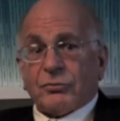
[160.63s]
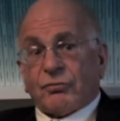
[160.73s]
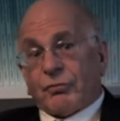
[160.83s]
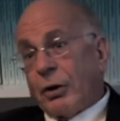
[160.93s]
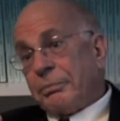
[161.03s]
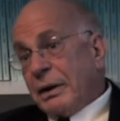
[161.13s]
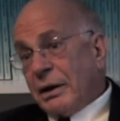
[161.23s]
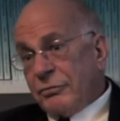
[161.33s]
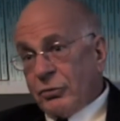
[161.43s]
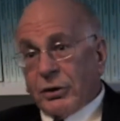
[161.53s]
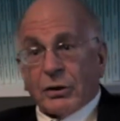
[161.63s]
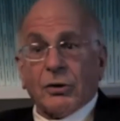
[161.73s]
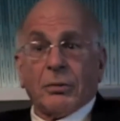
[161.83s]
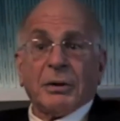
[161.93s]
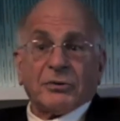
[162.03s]
from behavioral
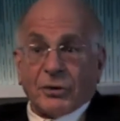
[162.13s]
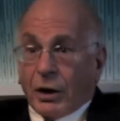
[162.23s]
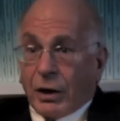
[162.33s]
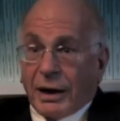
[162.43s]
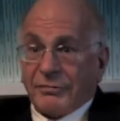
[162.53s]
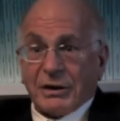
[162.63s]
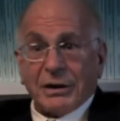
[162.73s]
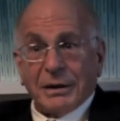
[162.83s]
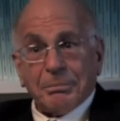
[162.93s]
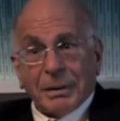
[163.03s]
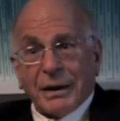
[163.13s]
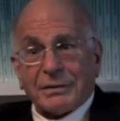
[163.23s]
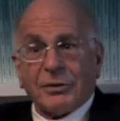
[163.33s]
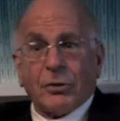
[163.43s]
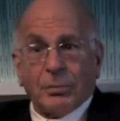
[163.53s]
economics are having an
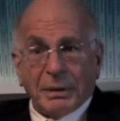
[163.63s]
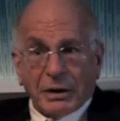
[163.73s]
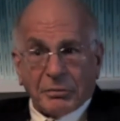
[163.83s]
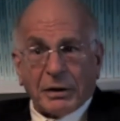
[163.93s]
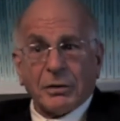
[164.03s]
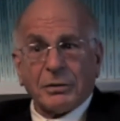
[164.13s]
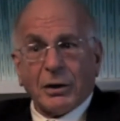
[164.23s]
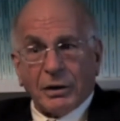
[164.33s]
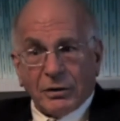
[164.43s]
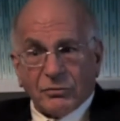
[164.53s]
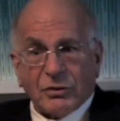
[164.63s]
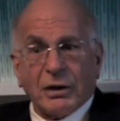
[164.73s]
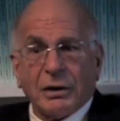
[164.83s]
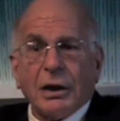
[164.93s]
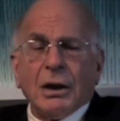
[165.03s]
impact and are being recognized,
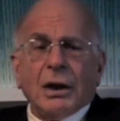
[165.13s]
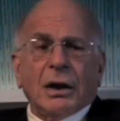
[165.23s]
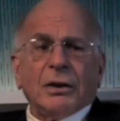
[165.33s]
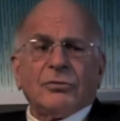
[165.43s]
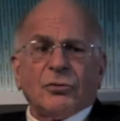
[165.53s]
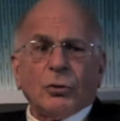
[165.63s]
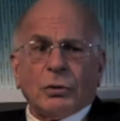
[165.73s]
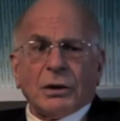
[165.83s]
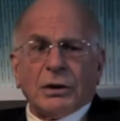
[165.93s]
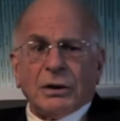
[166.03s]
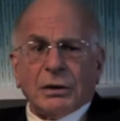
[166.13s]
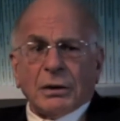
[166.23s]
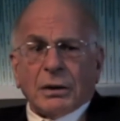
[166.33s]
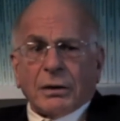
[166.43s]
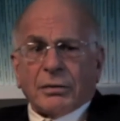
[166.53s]
and certainly
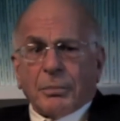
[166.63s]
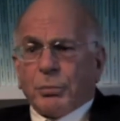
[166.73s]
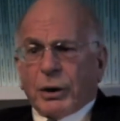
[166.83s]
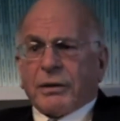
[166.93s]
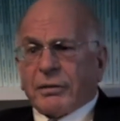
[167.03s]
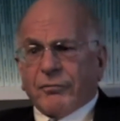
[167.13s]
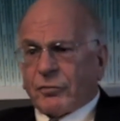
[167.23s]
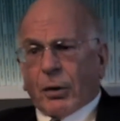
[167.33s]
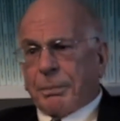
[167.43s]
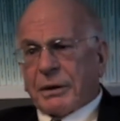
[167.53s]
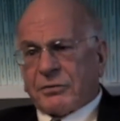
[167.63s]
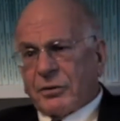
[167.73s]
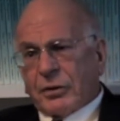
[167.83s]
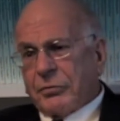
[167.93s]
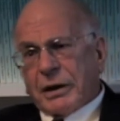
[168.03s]
the breadth of topics
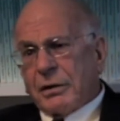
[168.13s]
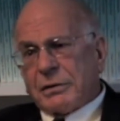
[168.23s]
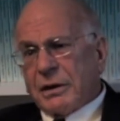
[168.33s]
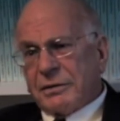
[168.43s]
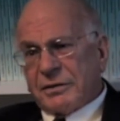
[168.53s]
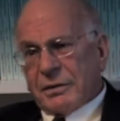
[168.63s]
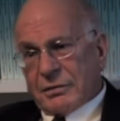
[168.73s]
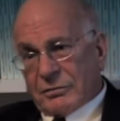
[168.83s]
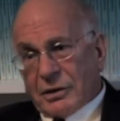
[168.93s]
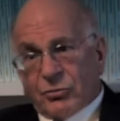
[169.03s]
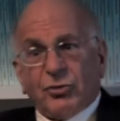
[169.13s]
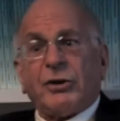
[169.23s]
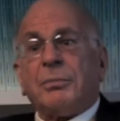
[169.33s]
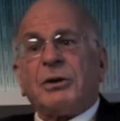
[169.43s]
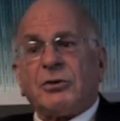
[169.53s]
that are recognized as
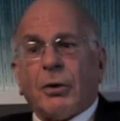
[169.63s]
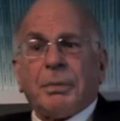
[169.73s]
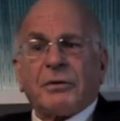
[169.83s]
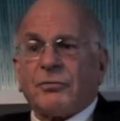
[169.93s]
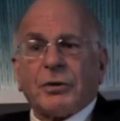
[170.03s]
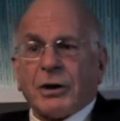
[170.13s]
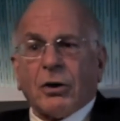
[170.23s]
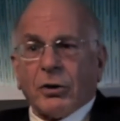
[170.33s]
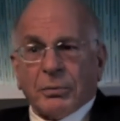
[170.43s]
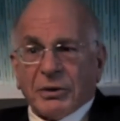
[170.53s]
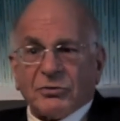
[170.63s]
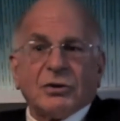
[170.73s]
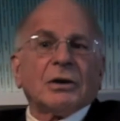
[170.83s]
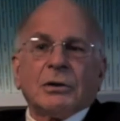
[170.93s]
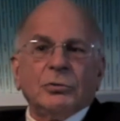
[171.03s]
legitimate topics for economists,
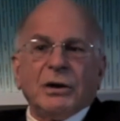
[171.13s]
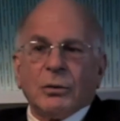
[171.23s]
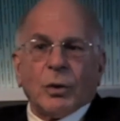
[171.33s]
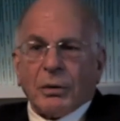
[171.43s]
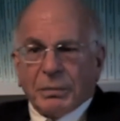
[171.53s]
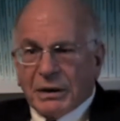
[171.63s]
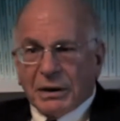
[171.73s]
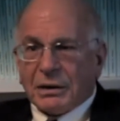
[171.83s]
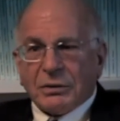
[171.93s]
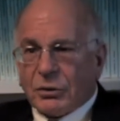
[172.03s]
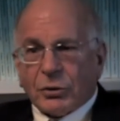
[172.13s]
including well-being,